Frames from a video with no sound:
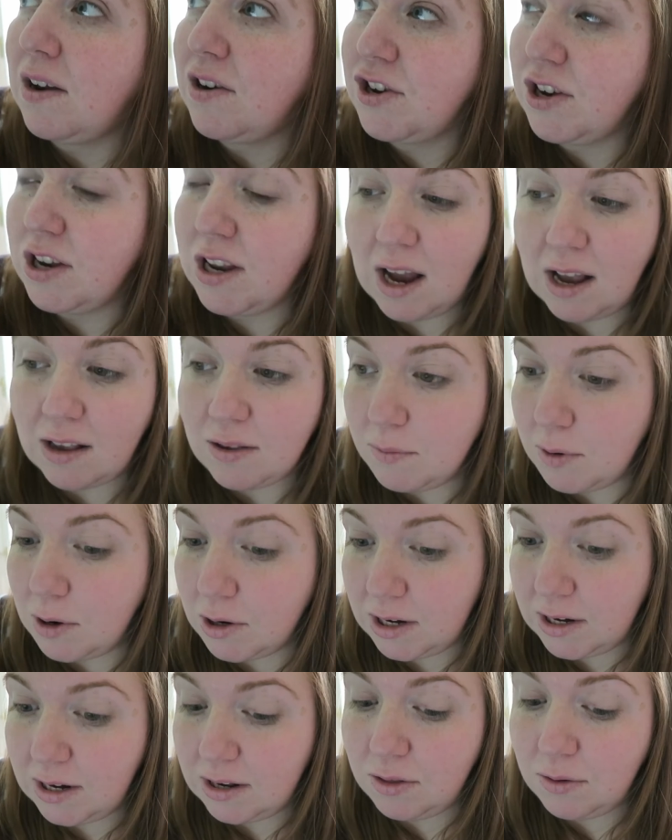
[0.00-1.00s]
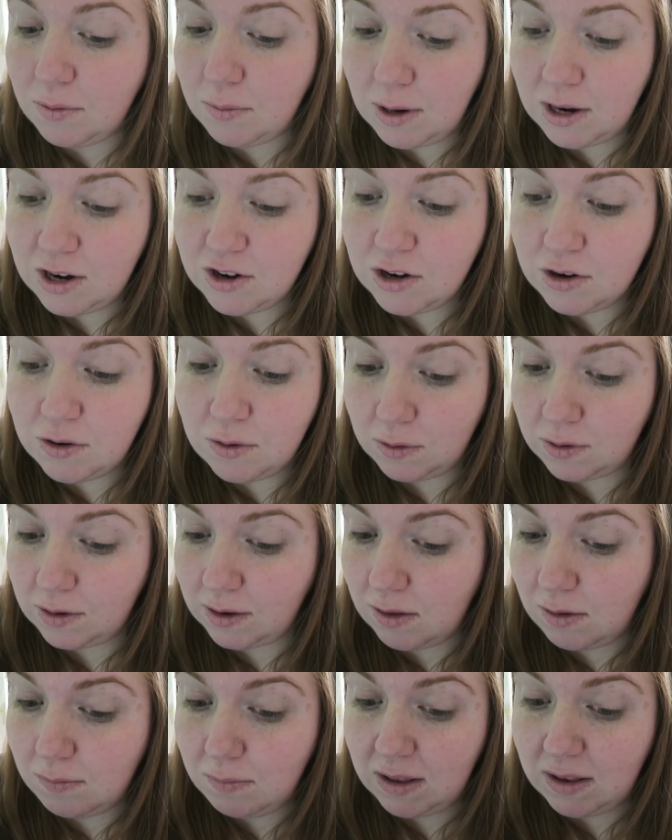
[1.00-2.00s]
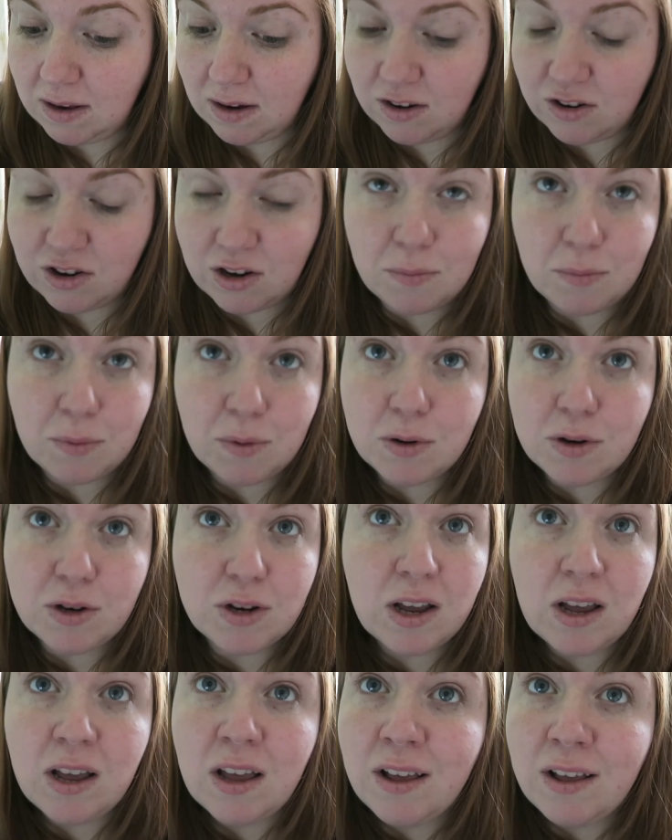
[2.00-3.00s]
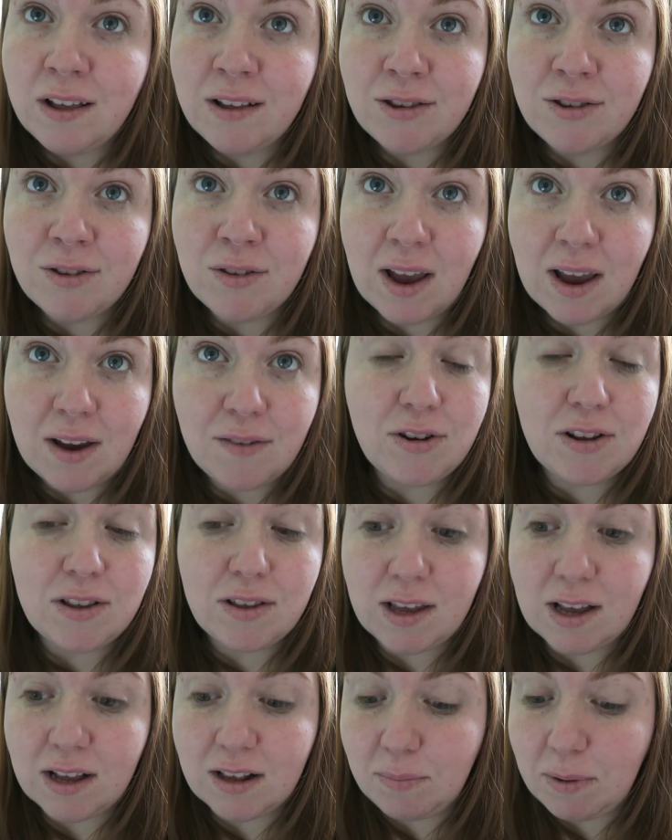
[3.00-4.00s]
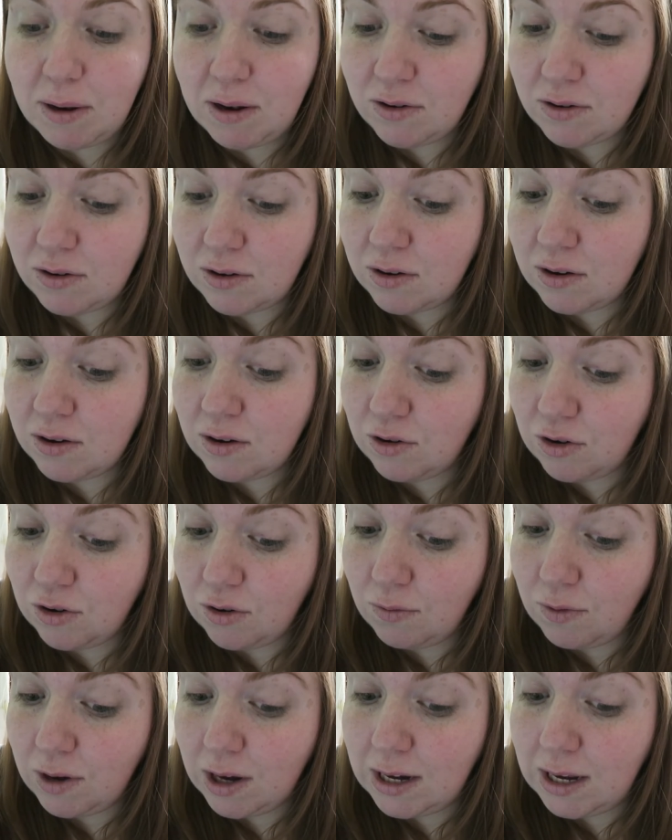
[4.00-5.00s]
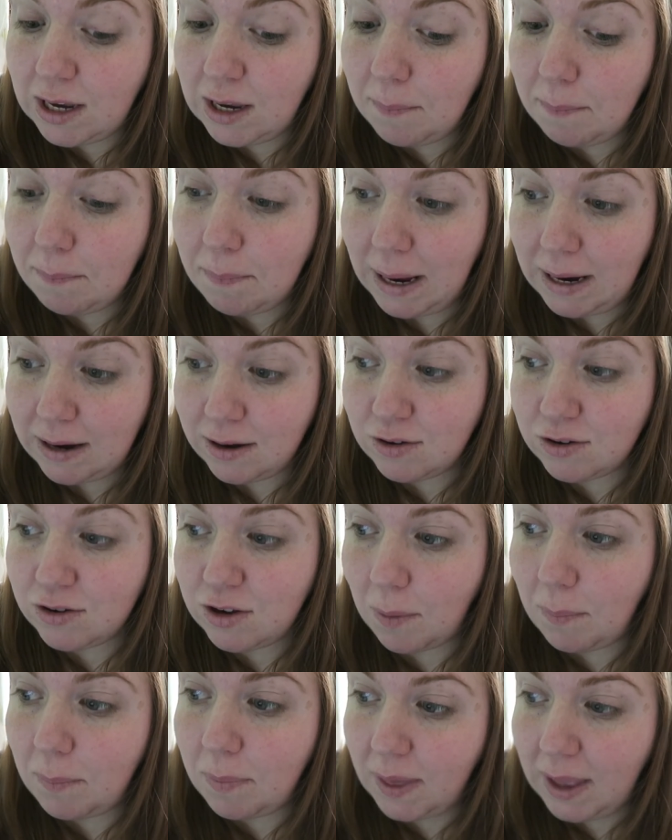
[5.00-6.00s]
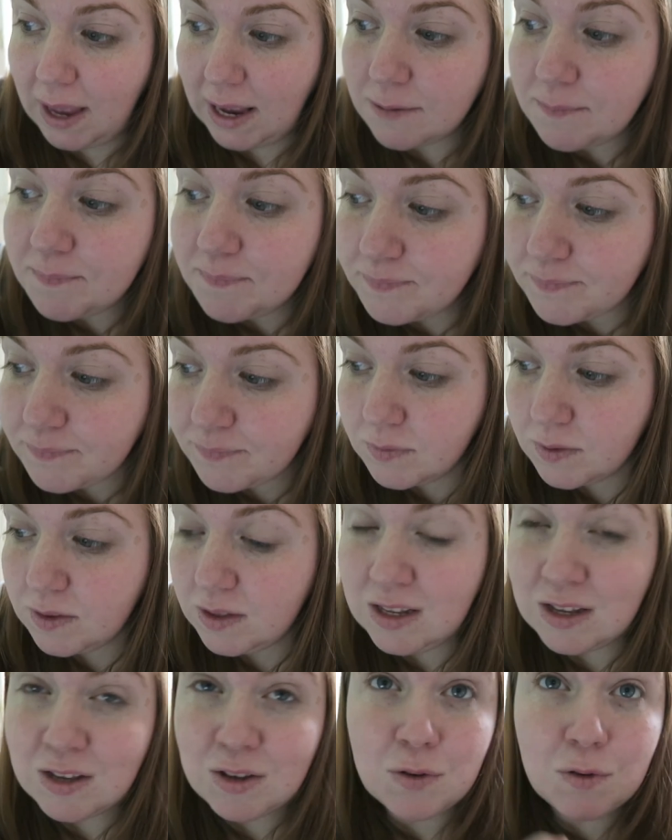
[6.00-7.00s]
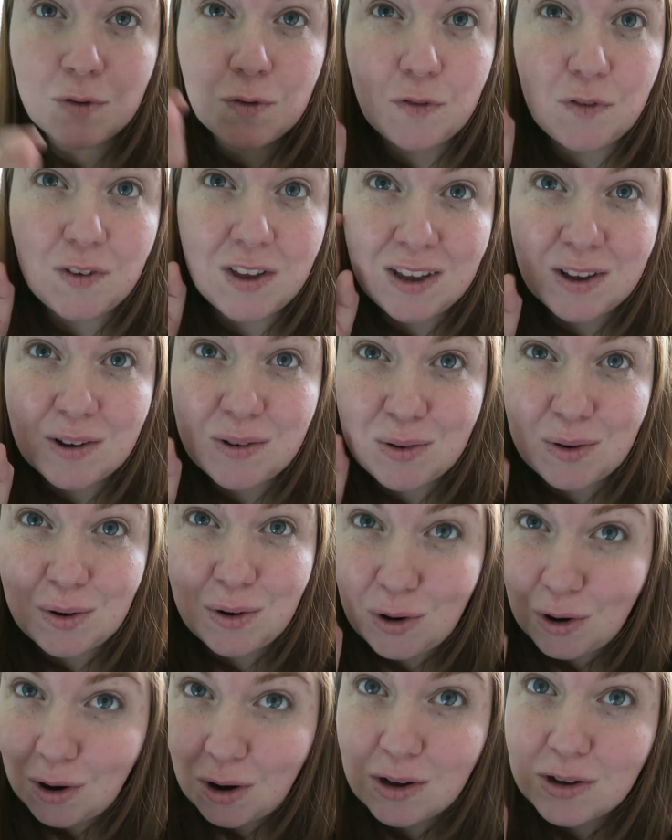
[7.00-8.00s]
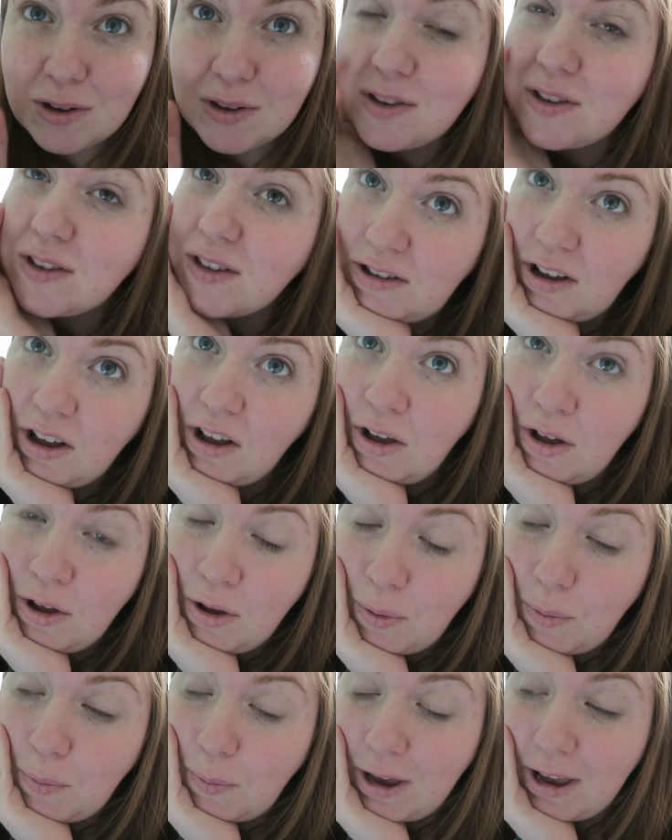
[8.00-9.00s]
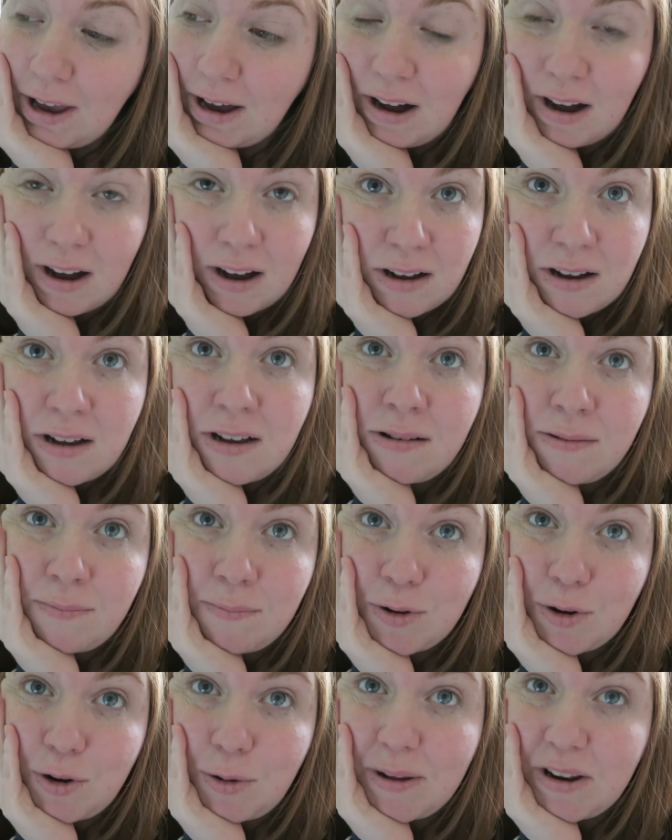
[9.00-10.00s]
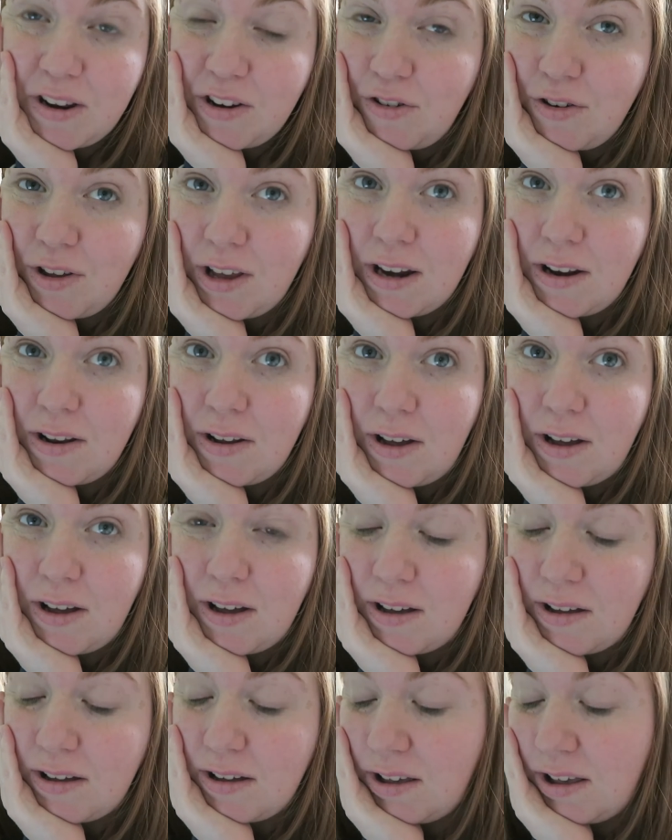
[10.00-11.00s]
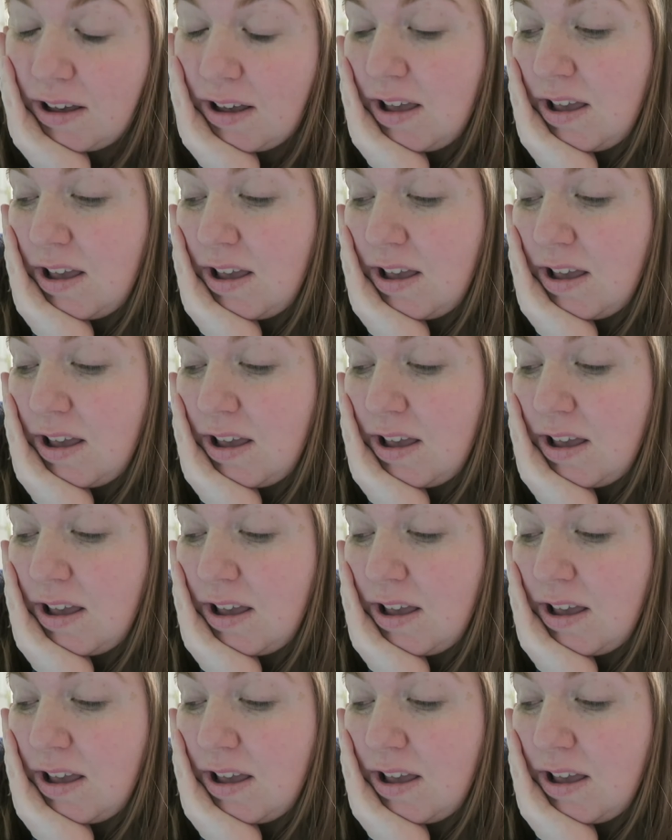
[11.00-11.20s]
She has worded it the way she told us at the meeting she would. So everything has been done to really back us up there. So fingers crossed, we are going to manage to get a